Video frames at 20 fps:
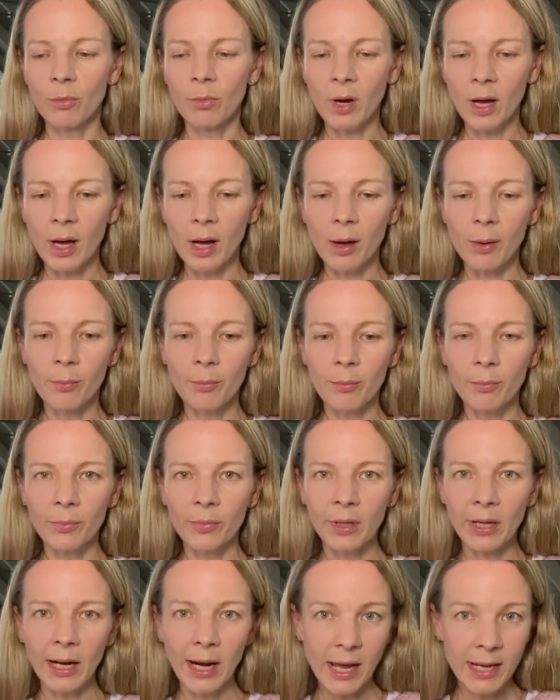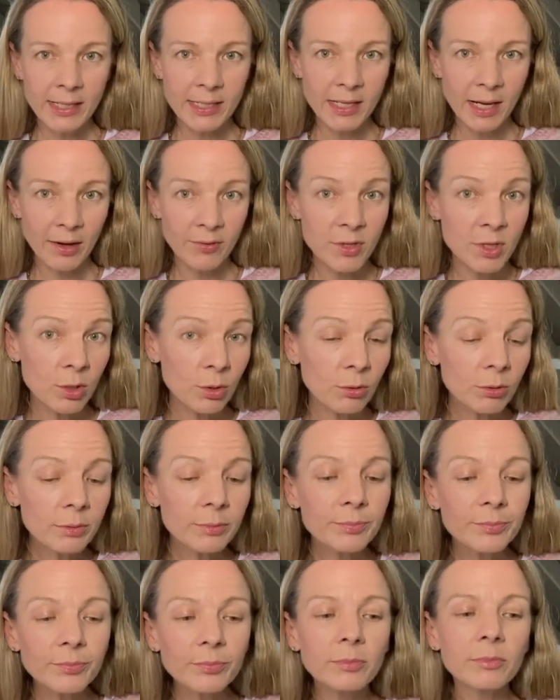the last day of school.
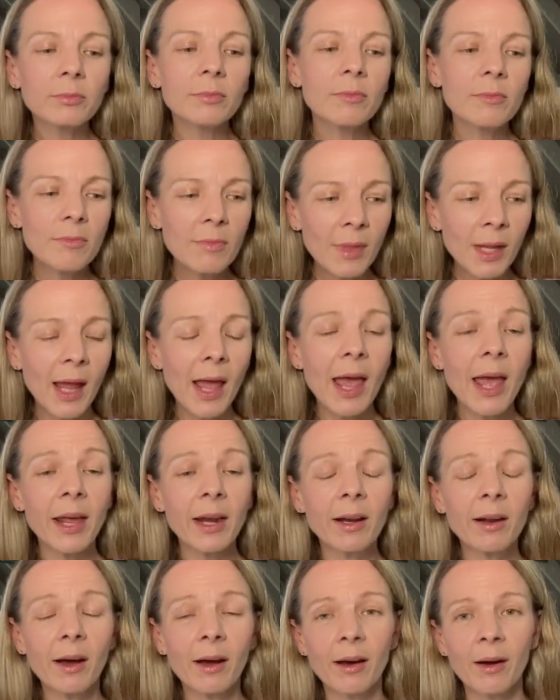And